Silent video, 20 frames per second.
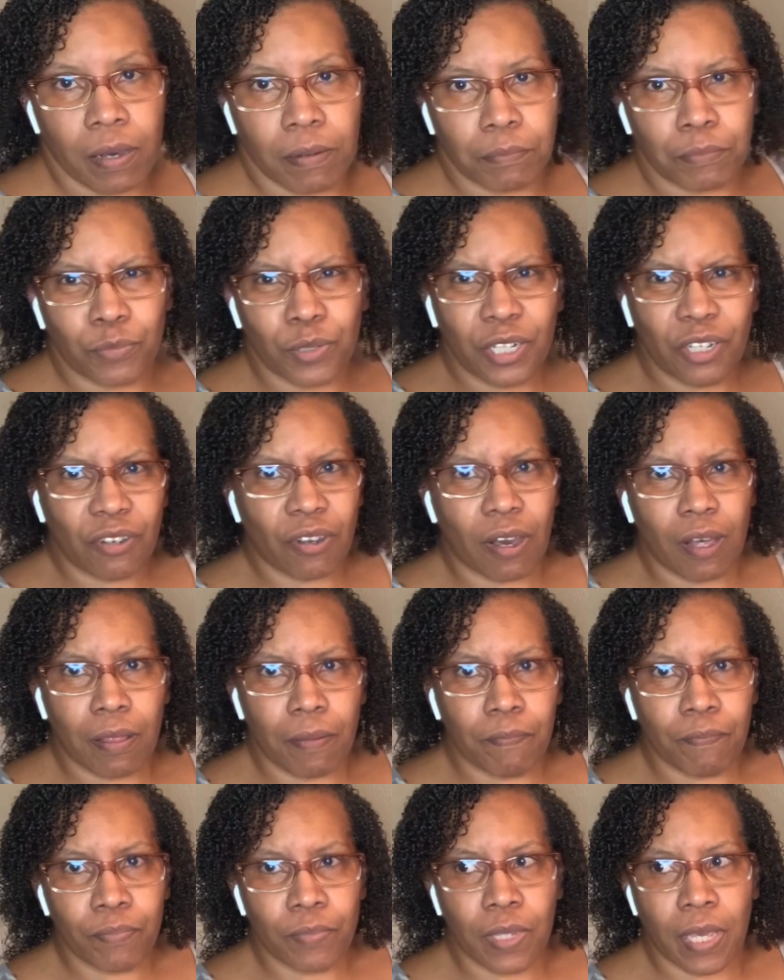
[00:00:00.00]
what do you call
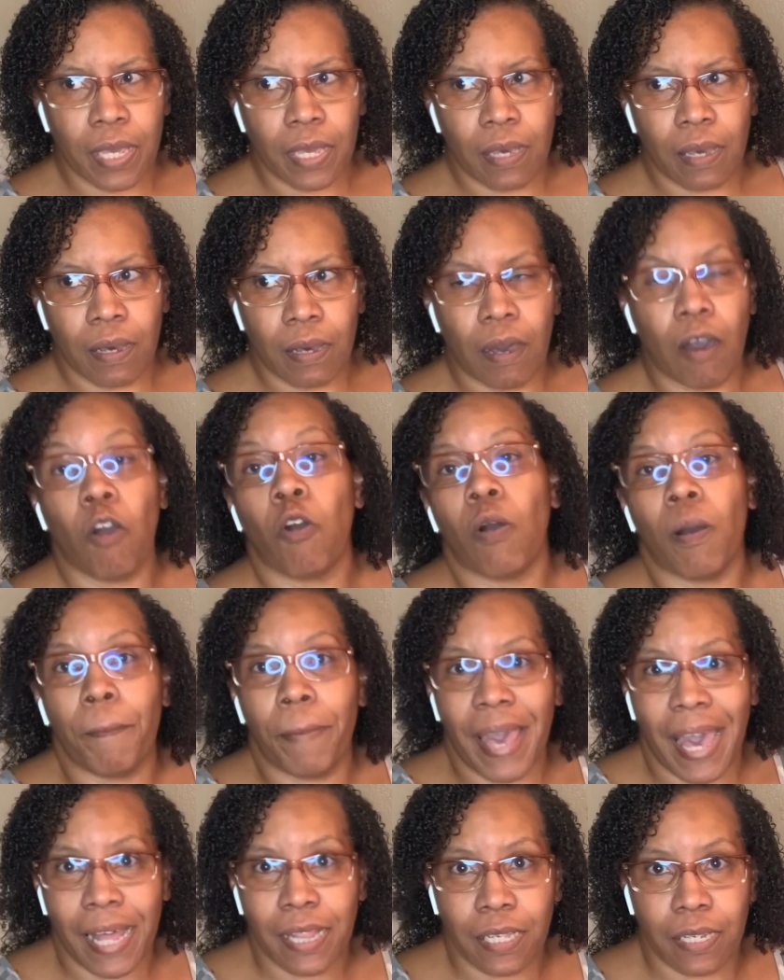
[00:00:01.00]
it? A
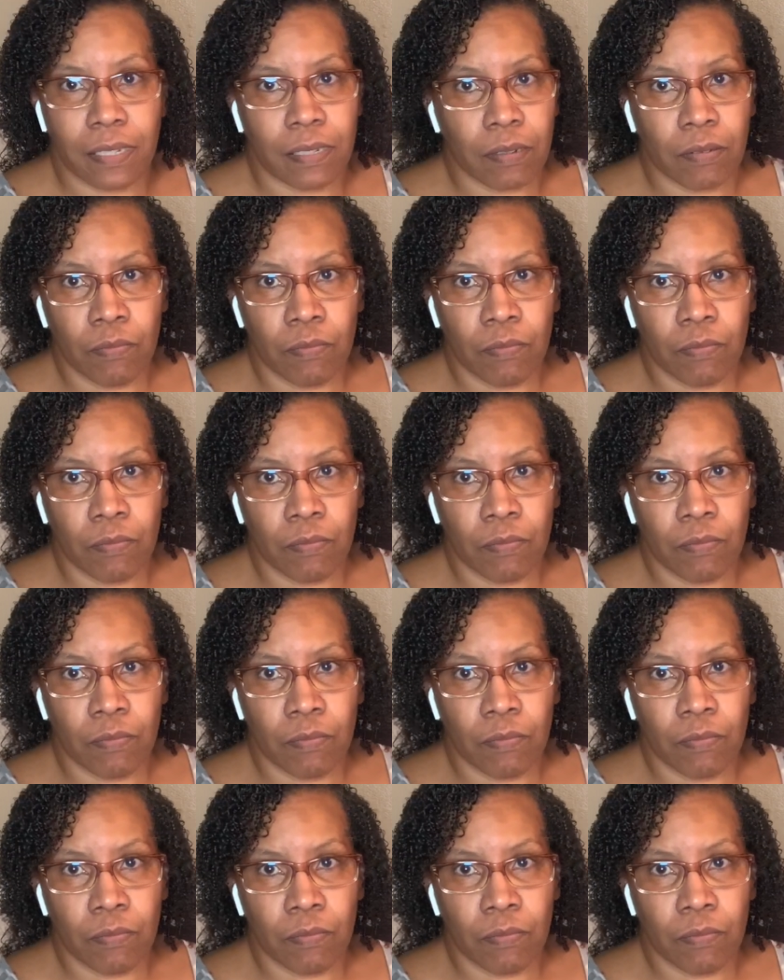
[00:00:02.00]
pallet,